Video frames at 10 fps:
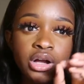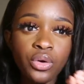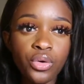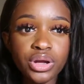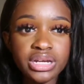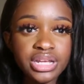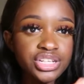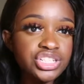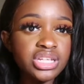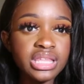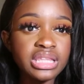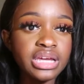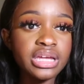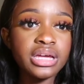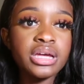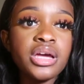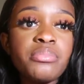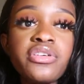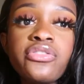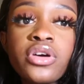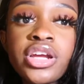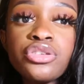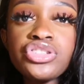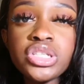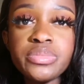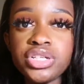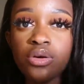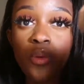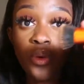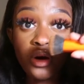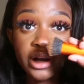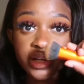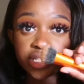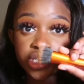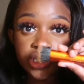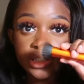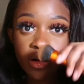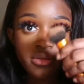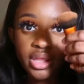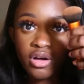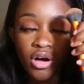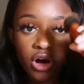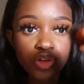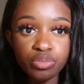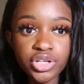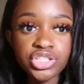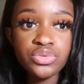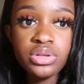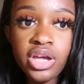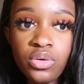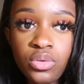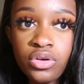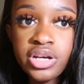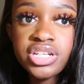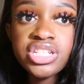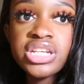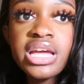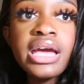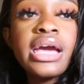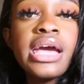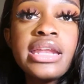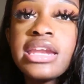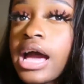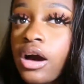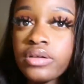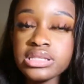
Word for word: coordination like before it used to be orange like all their brushes were like orange and now